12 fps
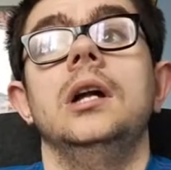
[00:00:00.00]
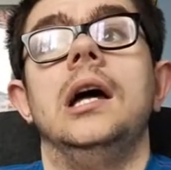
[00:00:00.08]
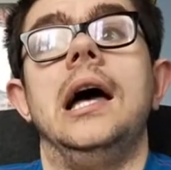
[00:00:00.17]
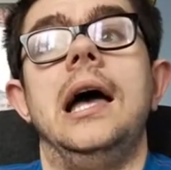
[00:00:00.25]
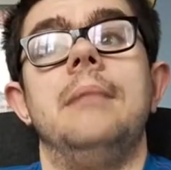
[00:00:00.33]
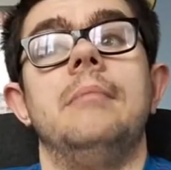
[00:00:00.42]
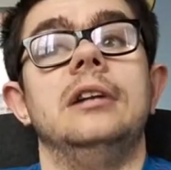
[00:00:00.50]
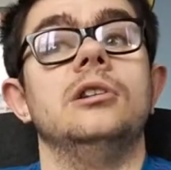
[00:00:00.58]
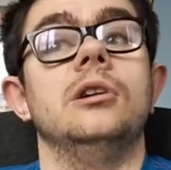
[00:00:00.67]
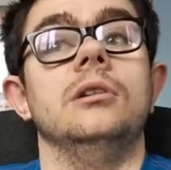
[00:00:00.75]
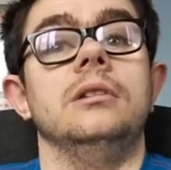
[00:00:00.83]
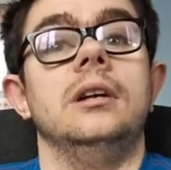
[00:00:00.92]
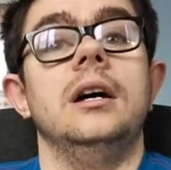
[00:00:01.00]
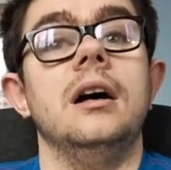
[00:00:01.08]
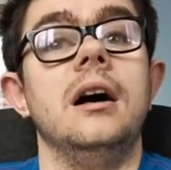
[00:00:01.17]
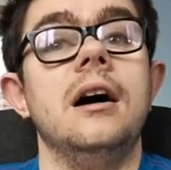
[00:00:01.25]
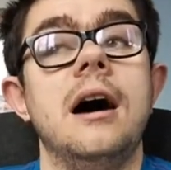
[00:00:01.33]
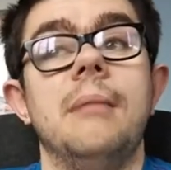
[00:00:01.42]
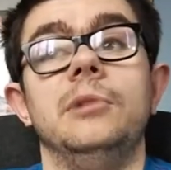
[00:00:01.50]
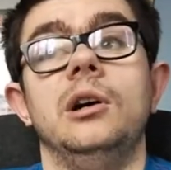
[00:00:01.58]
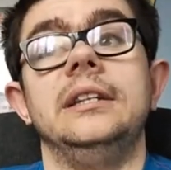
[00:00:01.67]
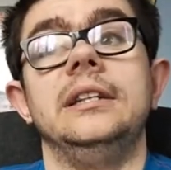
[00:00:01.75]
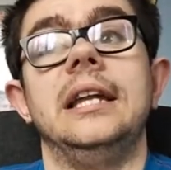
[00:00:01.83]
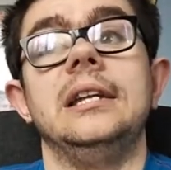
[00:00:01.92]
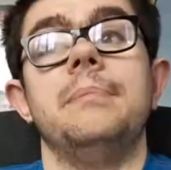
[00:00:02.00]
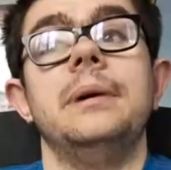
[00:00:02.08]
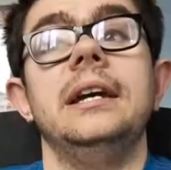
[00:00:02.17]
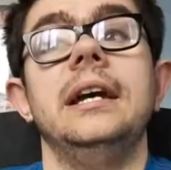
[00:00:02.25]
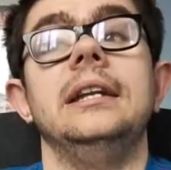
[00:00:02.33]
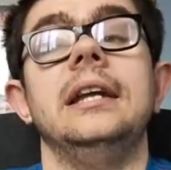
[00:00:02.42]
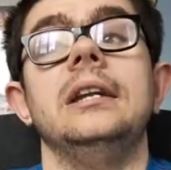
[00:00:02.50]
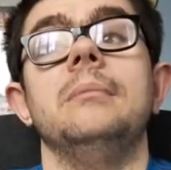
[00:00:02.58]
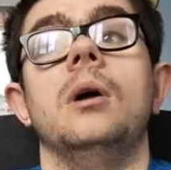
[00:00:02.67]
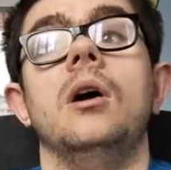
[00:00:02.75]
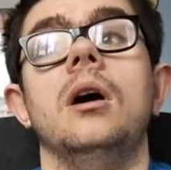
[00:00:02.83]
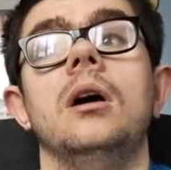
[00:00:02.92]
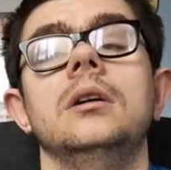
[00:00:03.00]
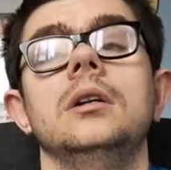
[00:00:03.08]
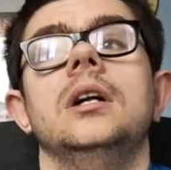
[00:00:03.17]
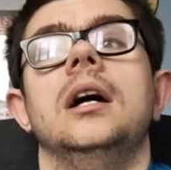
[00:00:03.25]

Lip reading: I don't hurt. I'm not in any pain anymore.